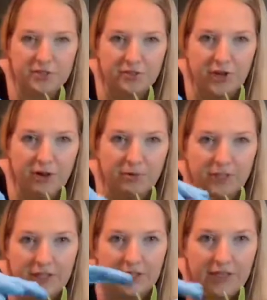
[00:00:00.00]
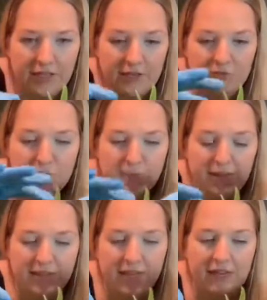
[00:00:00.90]
They're not really leaves,
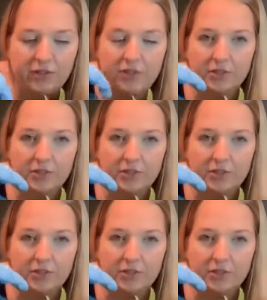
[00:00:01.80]
but they look